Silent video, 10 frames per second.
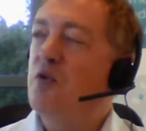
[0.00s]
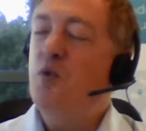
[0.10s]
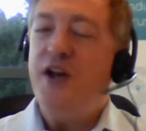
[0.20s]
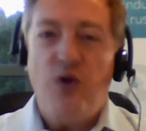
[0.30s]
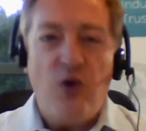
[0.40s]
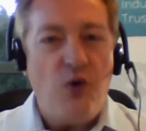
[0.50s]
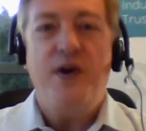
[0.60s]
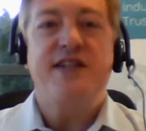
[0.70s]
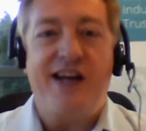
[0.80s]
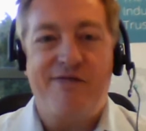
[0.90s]
we
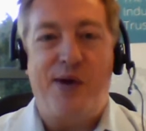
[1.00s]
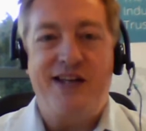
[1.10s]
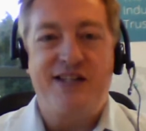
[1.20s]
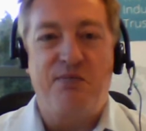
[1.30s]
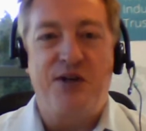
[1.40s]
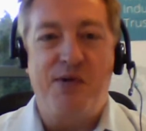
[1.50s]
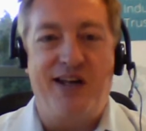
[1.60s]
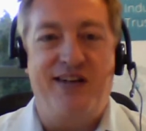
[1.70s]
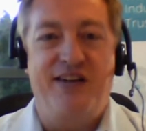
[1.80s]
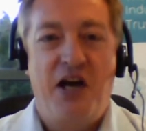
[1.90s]
always have pent-up
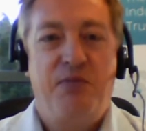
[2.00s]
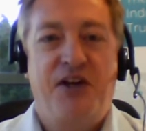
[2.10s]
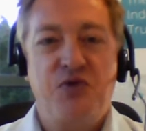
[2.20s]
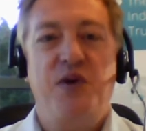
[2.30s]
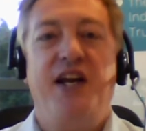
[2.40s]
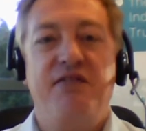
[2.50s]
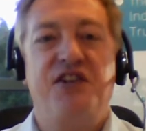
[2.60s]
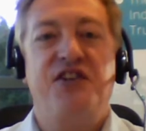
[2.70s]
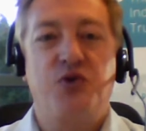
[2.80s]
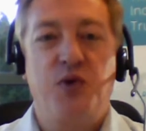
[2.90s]
demand because we have
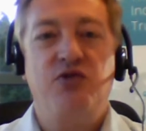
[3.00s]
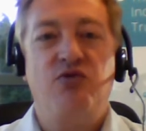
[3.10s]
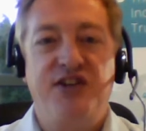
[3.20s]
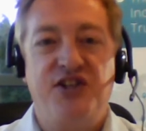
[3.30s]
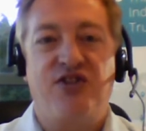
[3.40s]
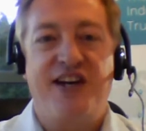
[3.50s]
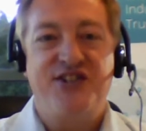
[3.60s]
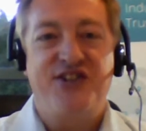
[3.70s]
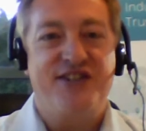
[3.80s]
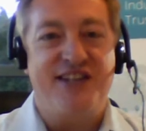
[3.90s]
this twin
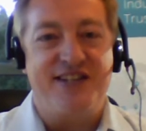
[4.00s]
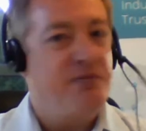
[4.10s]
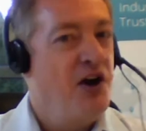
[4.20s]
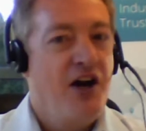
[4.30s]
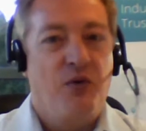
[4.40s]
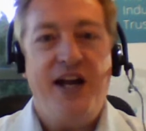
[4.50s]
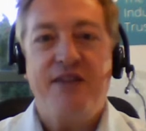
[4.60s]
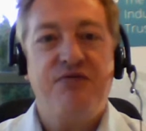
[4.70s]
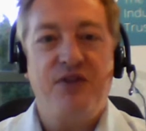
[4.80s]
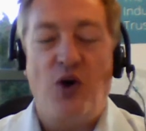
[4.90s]
registration system. We
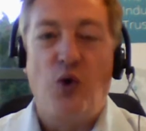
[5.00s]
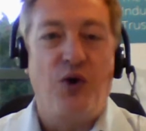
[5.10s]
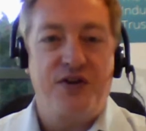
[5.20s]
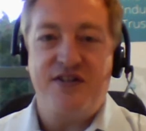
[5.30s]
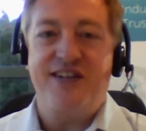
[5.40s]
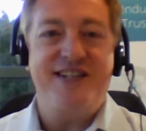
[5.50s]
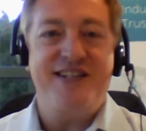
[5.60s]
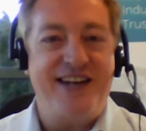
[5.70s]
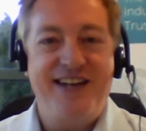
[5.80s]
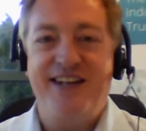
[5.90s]
have orders that are
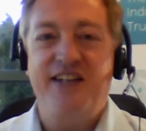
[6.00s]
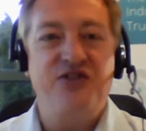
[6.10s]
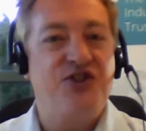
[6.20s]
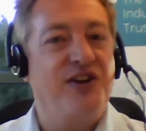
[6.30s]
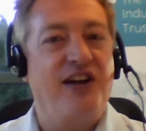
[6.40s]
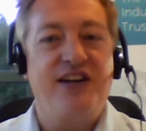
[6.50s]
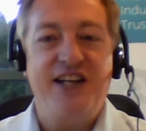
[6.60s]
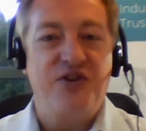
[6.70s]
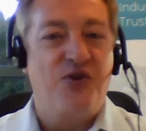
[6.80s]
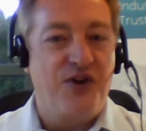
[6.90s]
taken in July
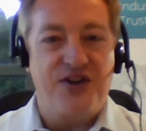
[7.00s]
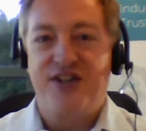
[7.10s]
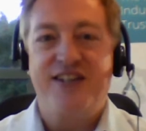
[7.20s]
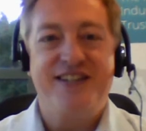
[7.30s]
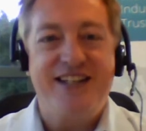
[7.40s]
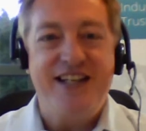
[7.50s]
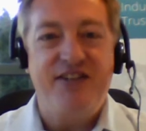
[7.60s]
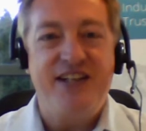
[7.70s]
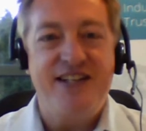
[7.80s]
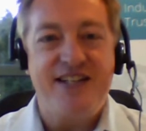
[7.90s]
and August that are
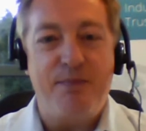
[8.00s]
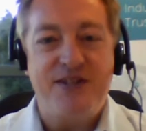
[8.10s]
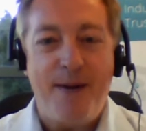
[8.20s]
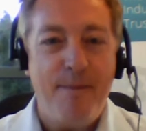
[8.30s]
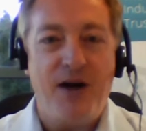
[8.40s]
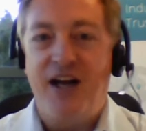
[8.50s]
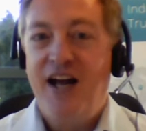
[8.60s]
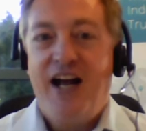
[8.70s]
delivered in September.